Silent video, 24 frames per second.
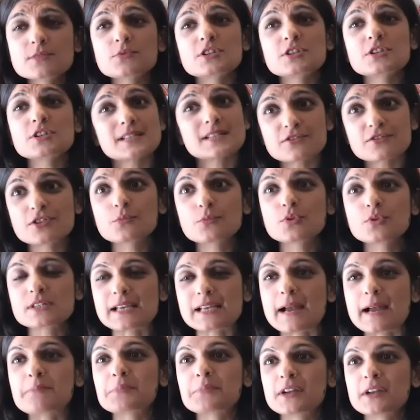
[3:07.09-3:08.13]
which is actually what's
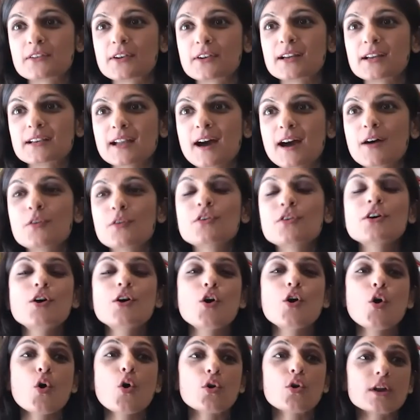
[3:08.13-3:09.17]
happening right now,
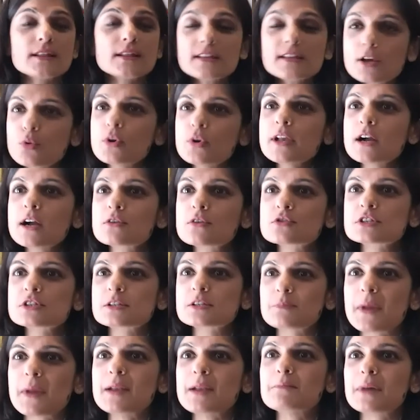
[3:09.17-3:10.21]
or are they going out to
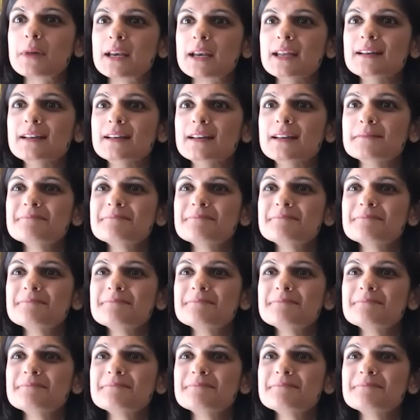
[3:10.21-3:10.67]
spend money?